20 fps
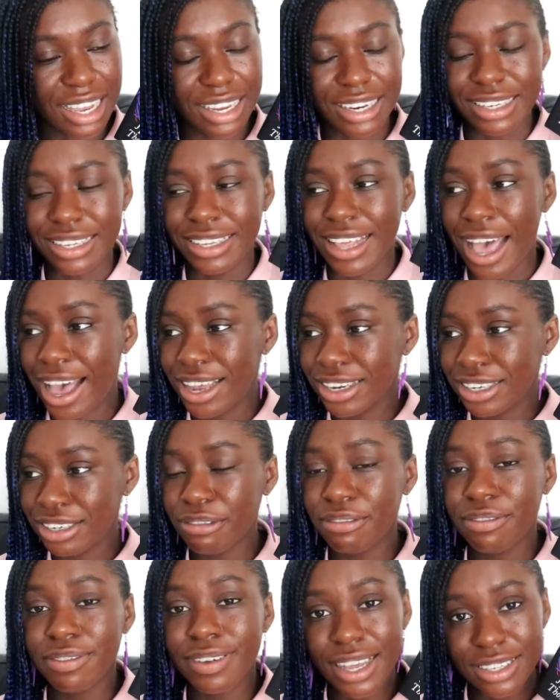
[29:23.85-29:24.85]
and that
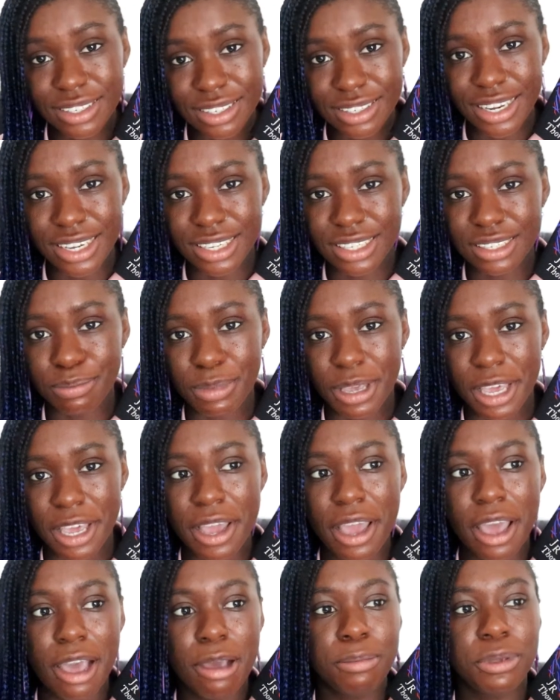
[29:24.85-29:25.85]
fascinates me